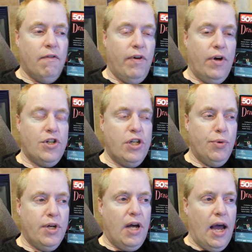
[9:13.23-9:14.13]
Very
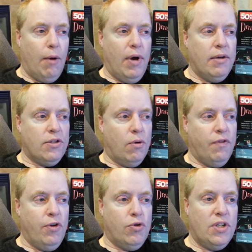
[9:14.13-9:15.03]
cheery guy, right? So
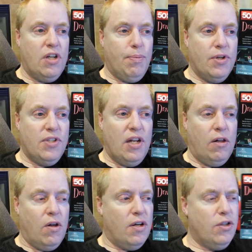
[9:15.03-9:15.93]
if you're dressed up in the Santa
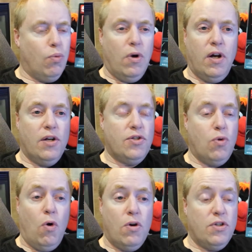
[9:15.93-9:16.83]
Claus, you're working in a
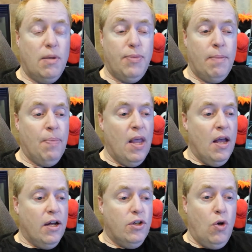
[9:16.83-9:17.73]
store or something,
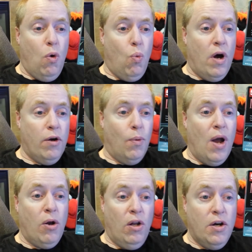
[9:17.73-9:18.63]
don't wander
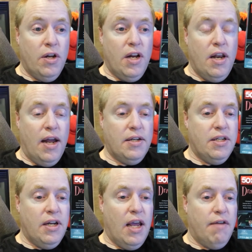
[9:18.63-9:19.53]
around London in
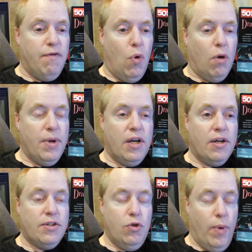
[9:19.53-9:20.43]
1984
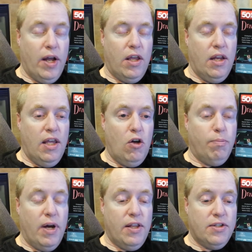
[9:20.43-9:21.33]
because you might get
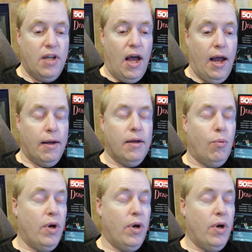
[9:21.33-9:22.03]
killed by this guy.